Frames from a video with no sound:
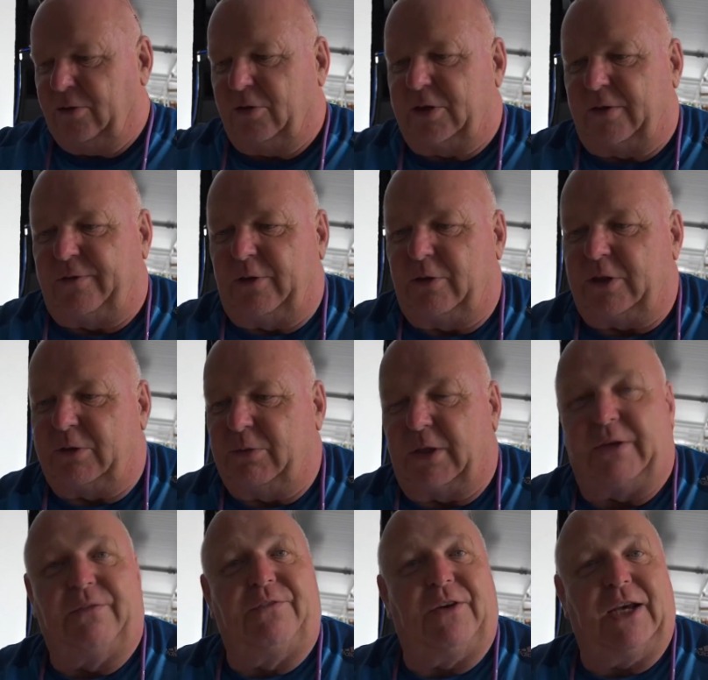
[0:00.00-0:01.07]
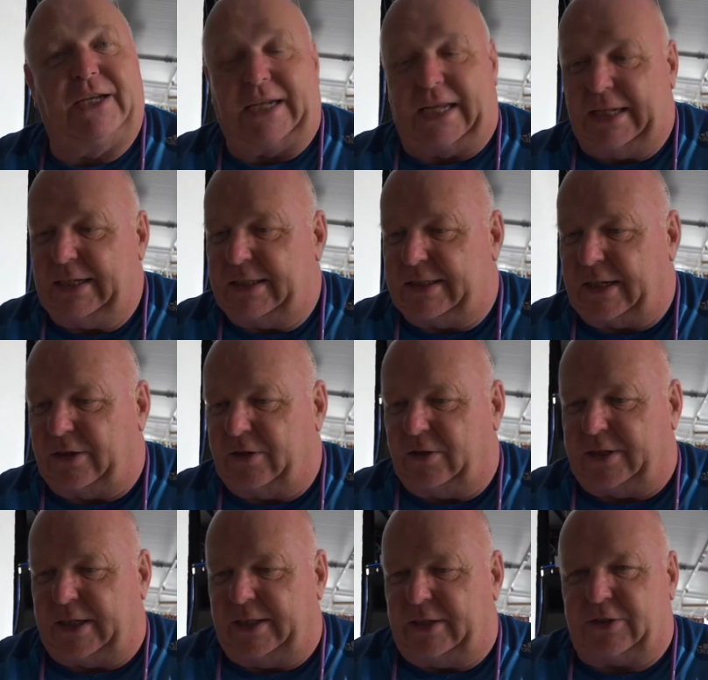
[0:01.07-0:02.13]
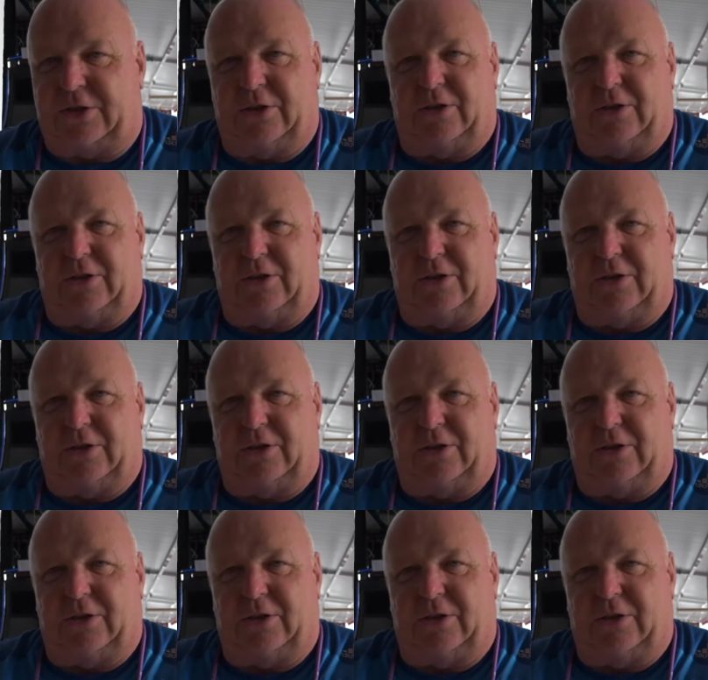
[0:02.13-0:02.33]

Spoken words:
Autofocus working fine. Alison, okay, that's